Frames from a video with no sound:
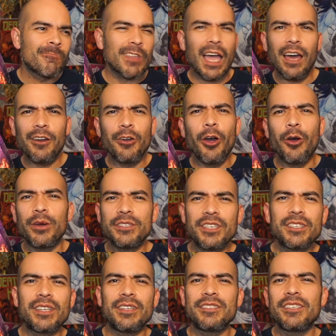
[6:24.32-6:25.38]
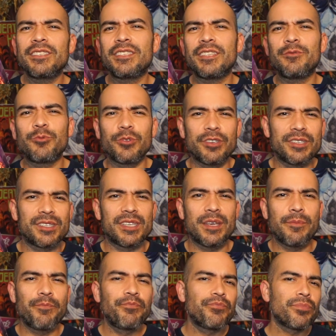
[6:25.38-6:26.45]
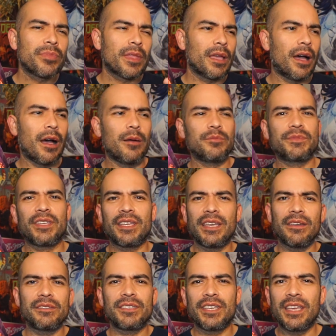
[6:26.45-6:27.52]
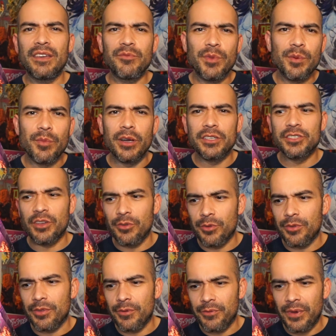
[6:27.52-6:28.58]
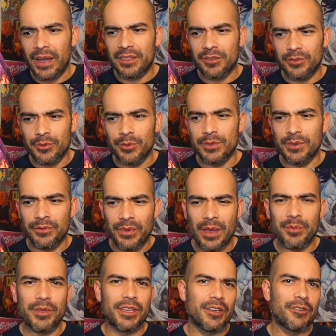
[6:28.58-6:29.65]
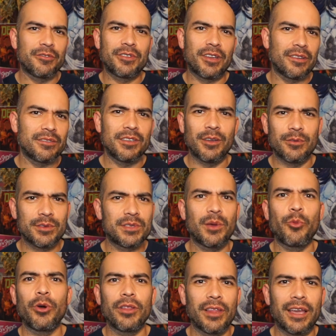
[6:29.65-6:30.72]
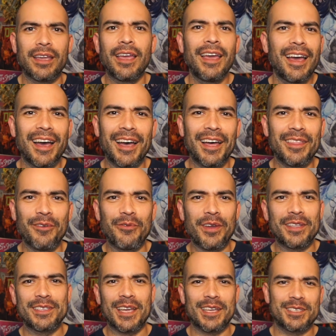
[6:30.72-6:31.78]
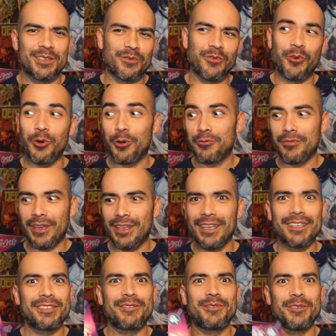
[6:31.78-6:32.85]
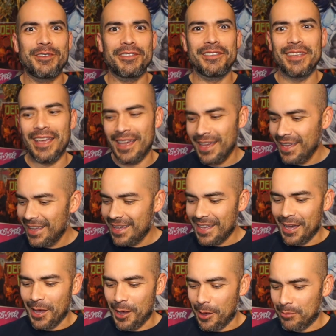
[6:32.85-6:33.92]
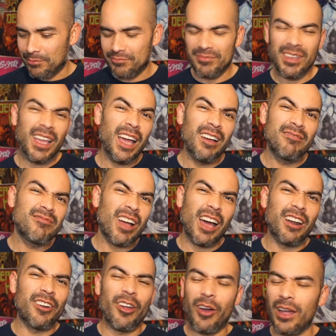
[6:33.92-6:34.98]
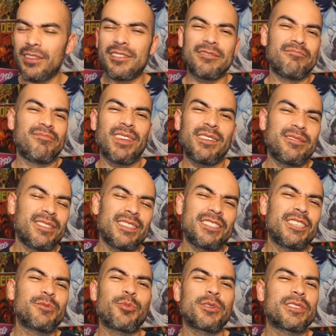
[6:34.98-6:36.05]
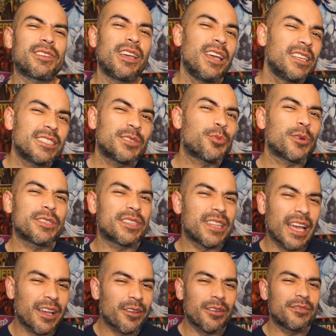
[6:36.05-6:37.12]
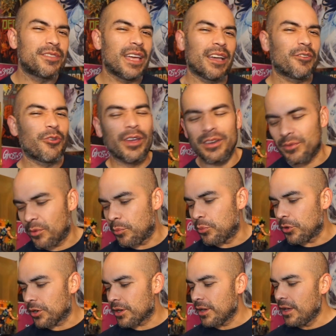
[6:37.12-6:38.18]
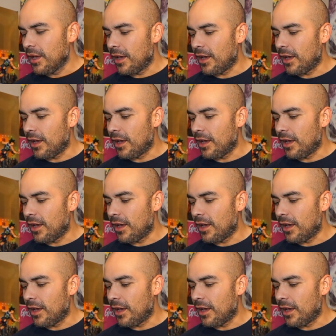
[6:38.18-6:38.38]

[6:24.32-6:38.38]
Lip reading: I don't know, it just didn't really seem to give me much other than the fact that there was a family here, you know, somewhat like the Fantastic Four, I guess you could say. I don't know. It just wasn't that great of a book.